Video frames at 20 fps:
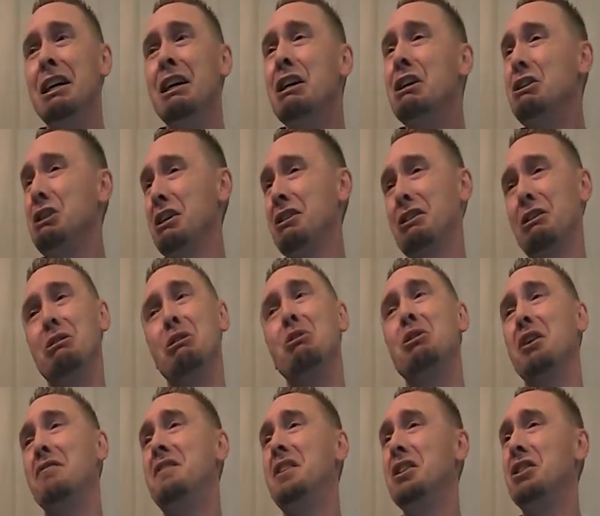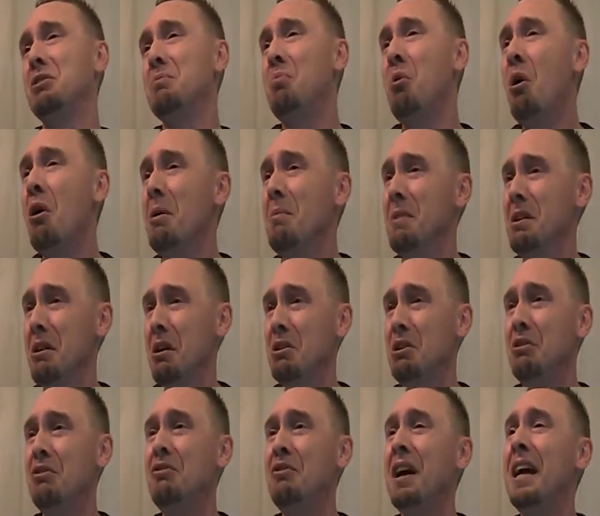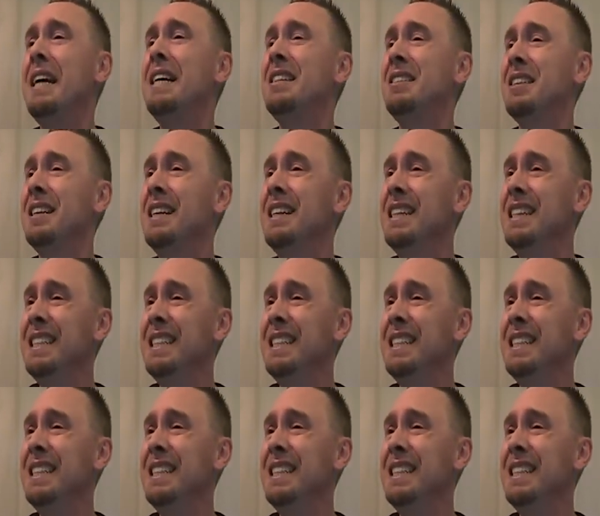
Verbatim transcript: Just a look of disappointment on your face